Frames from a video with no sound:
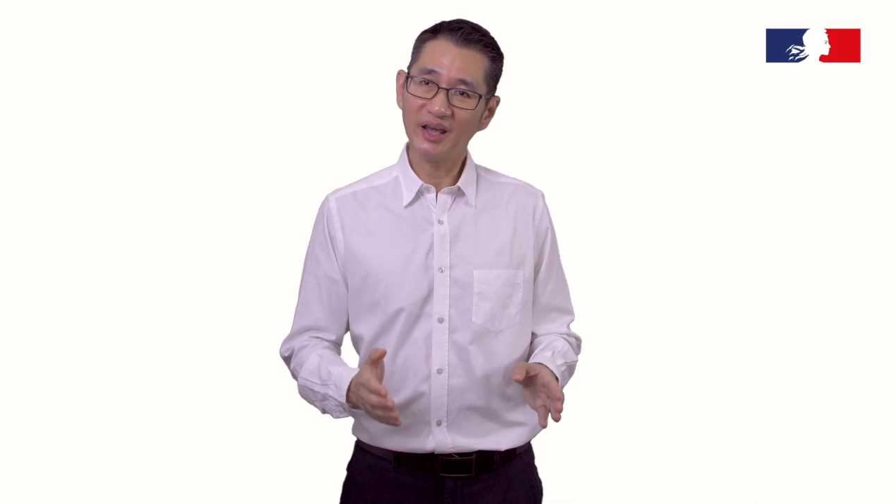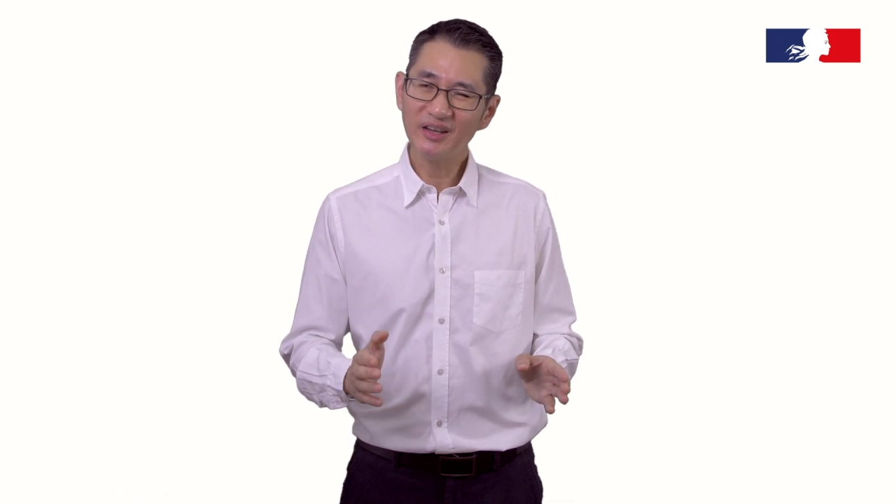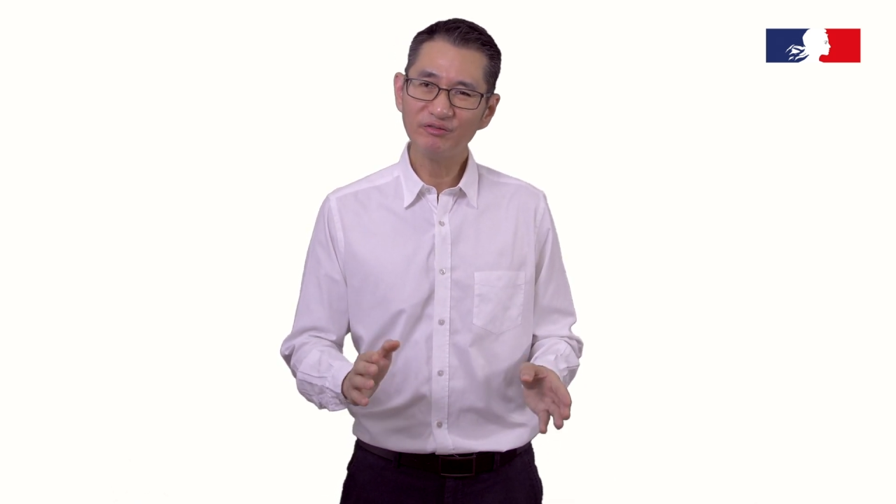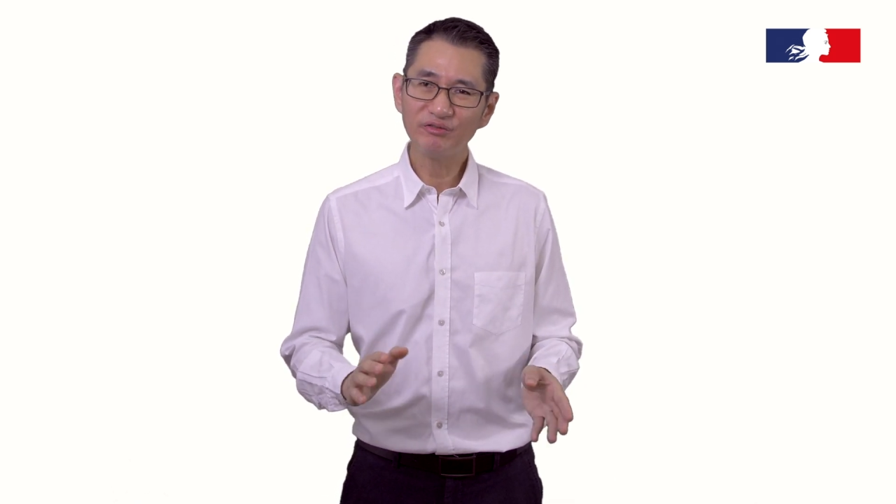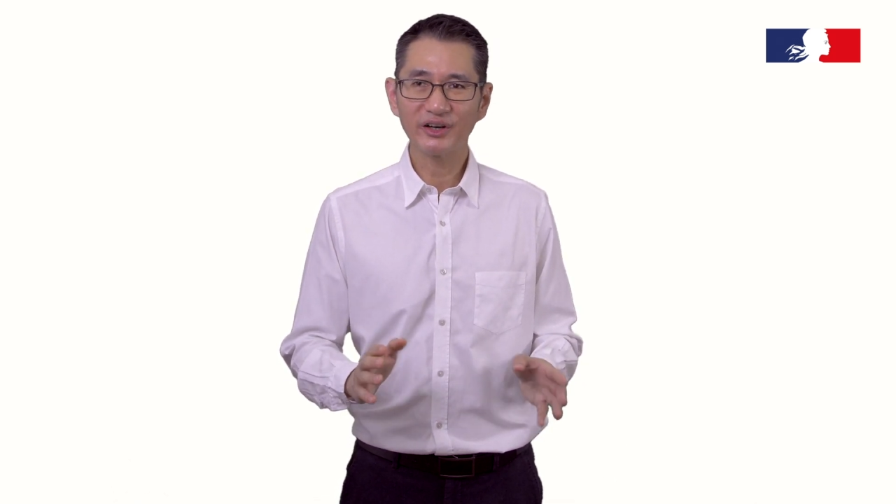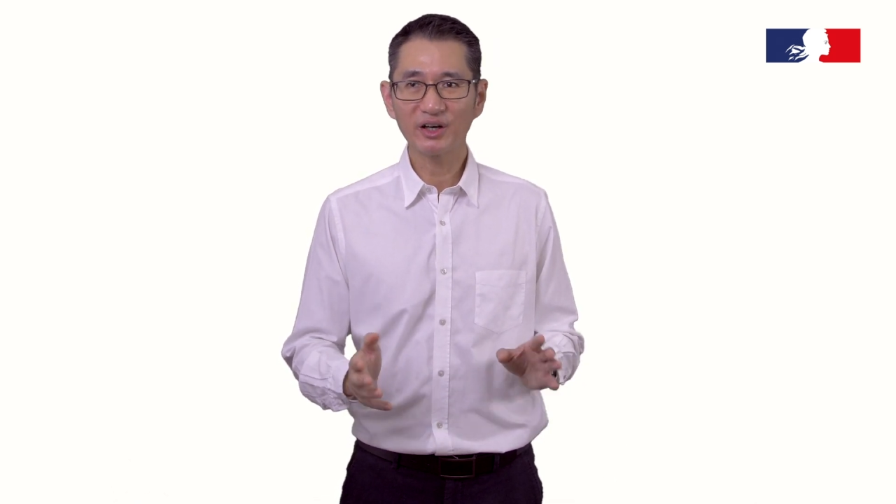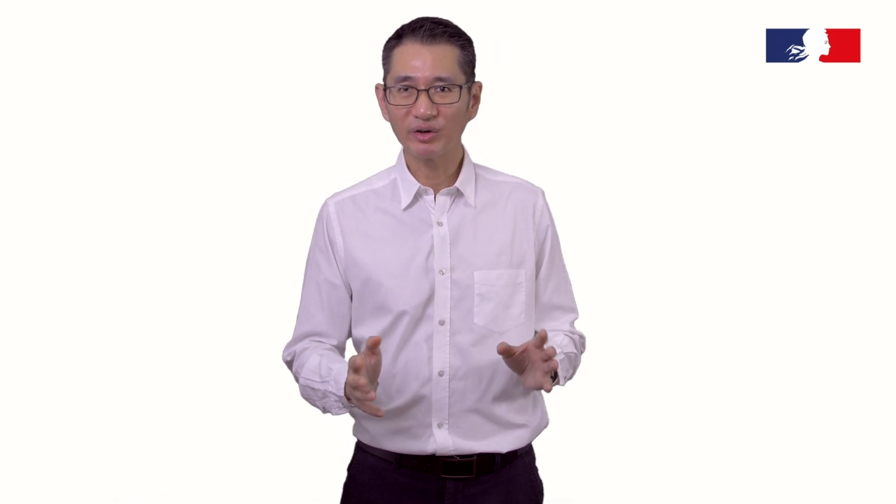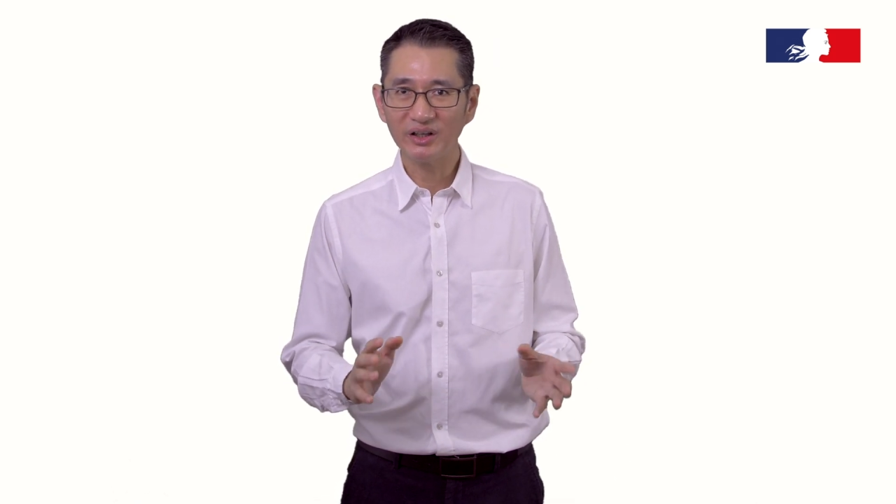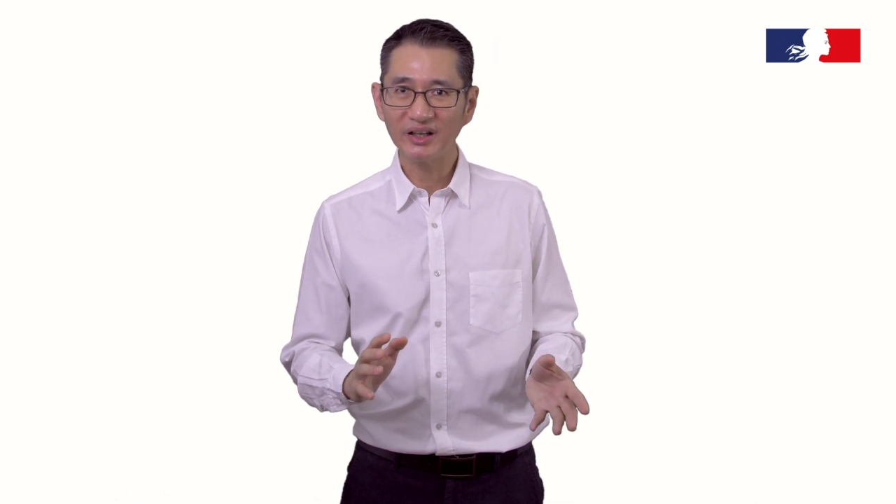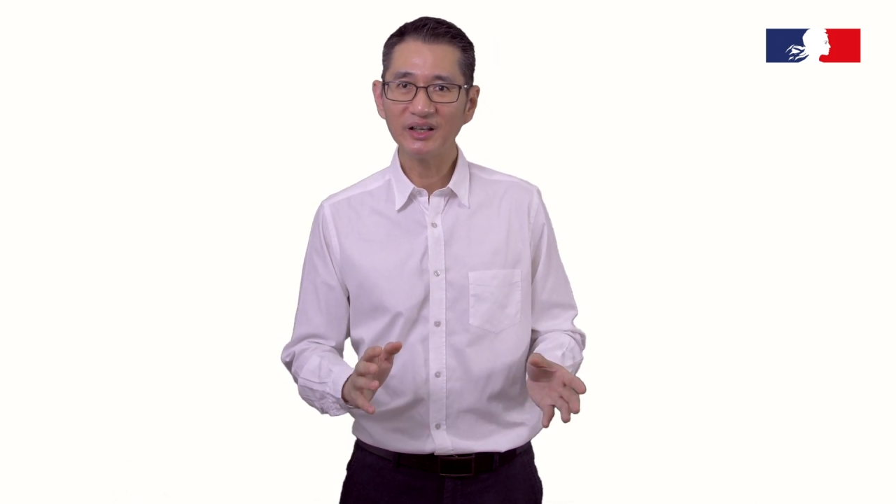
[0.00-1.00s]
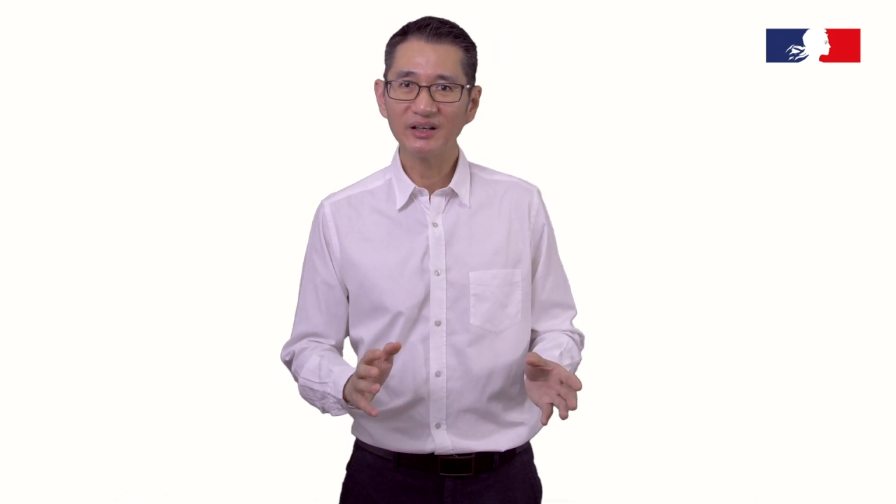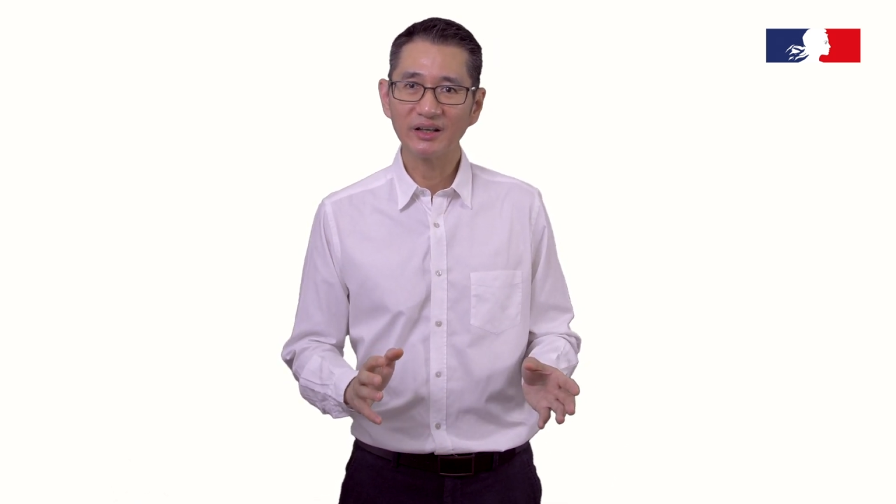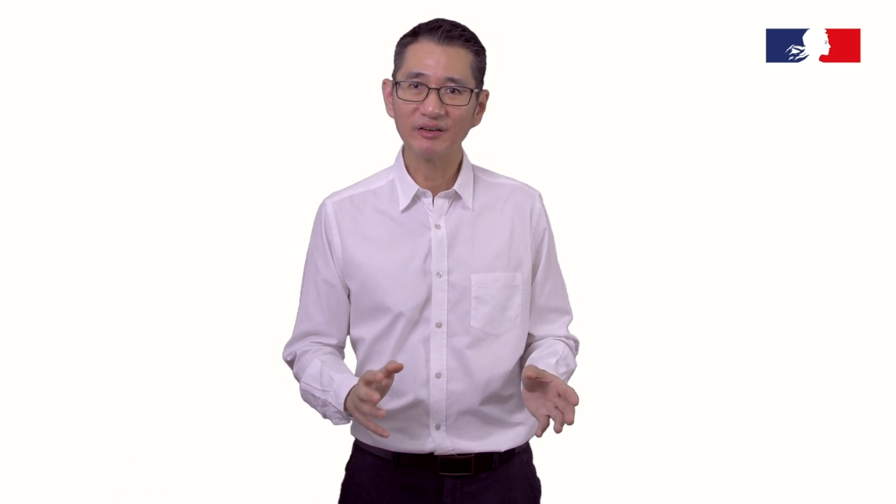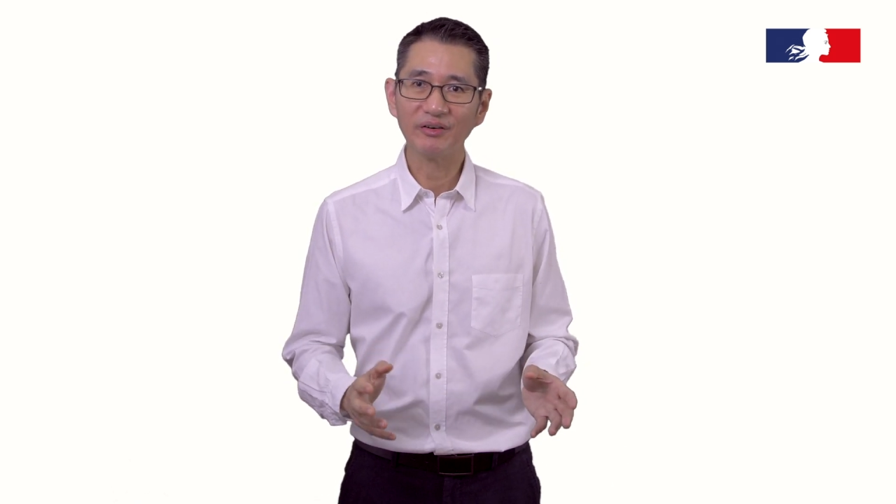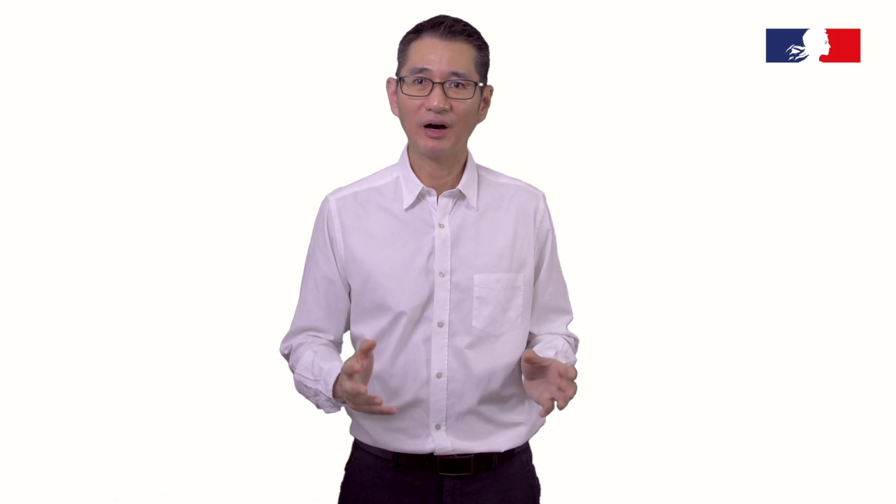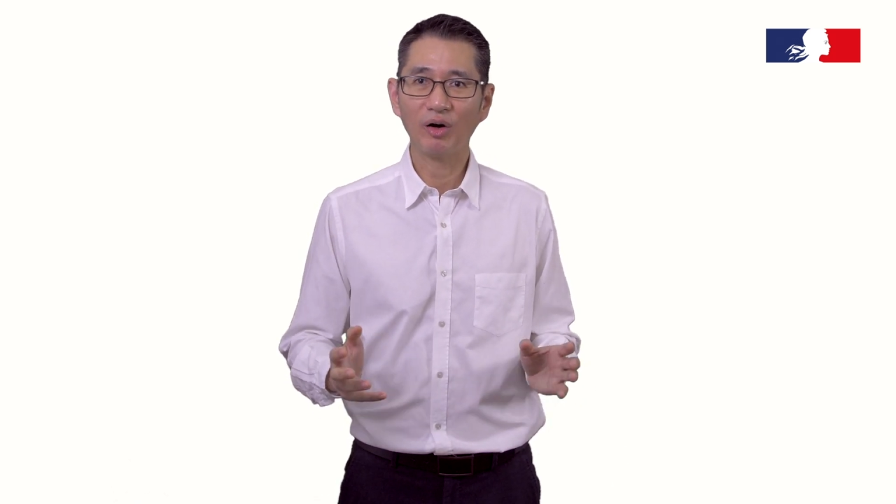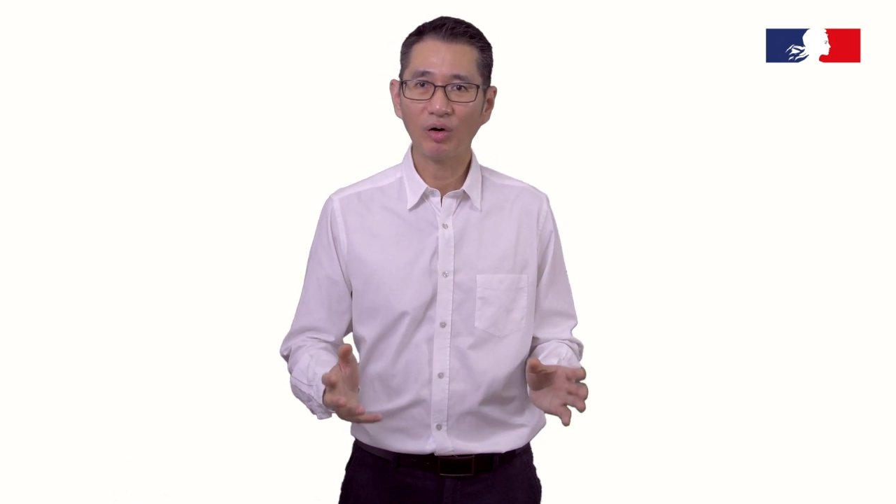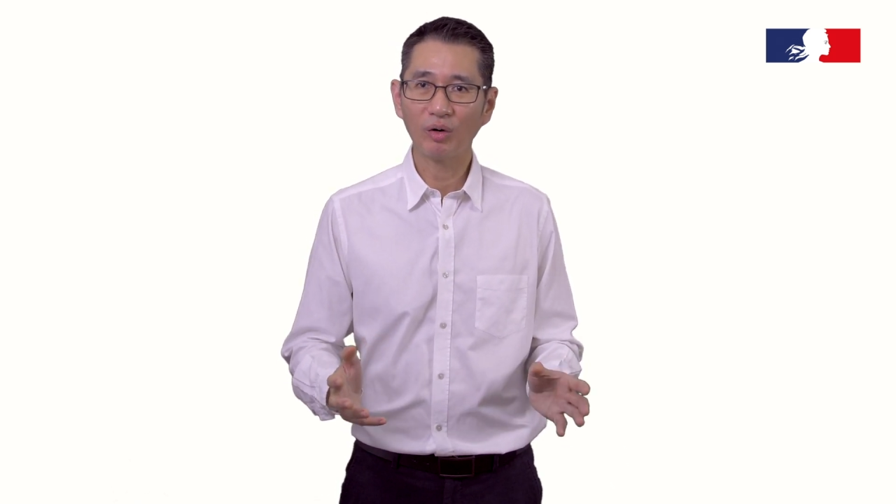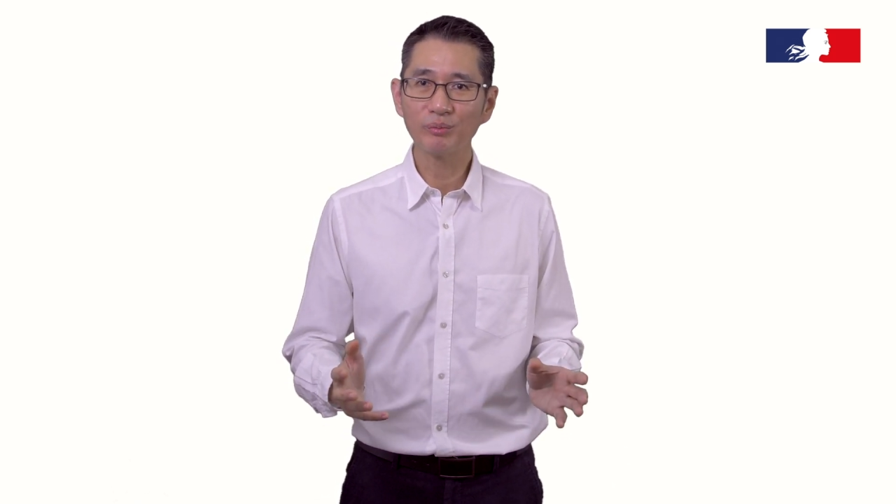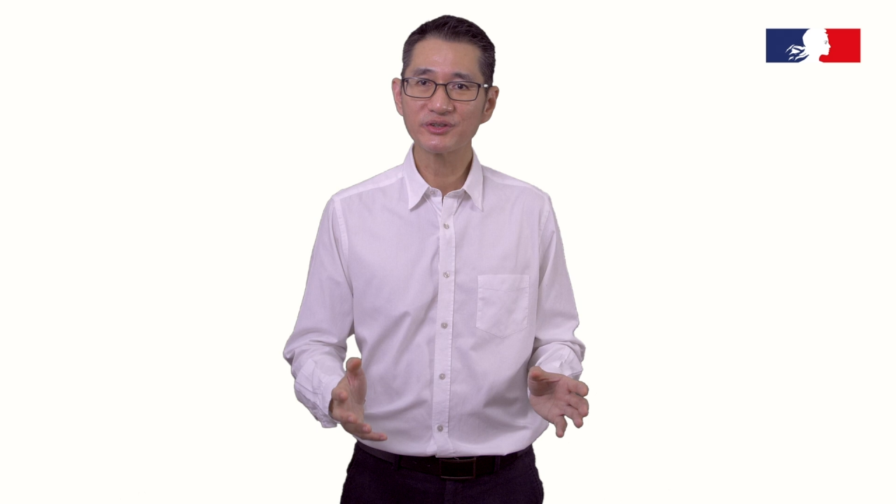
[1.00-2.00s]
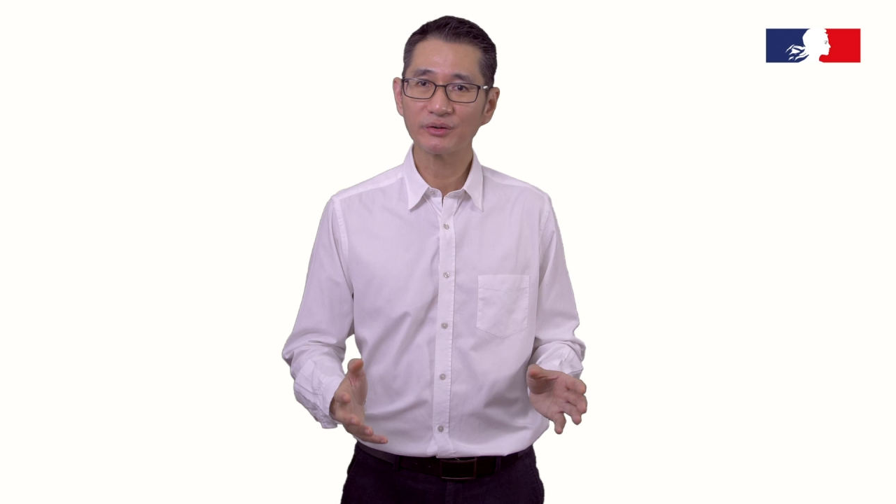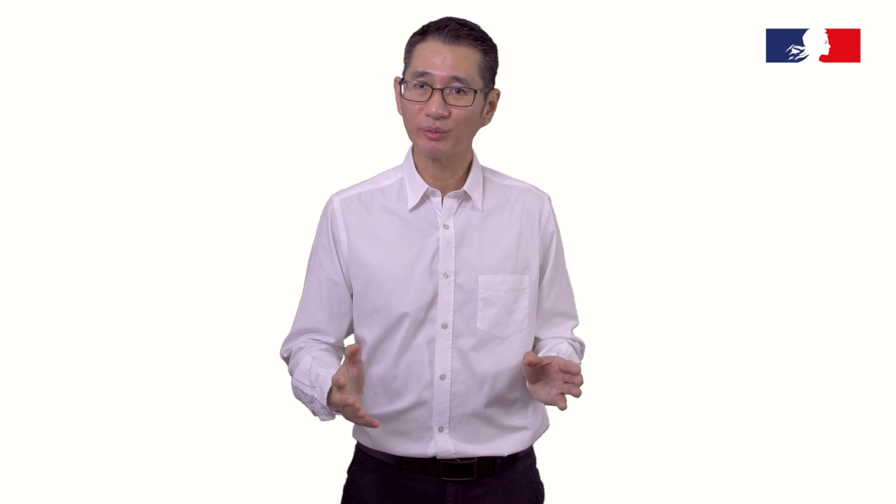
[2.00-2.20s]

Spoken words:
infrequently if our homes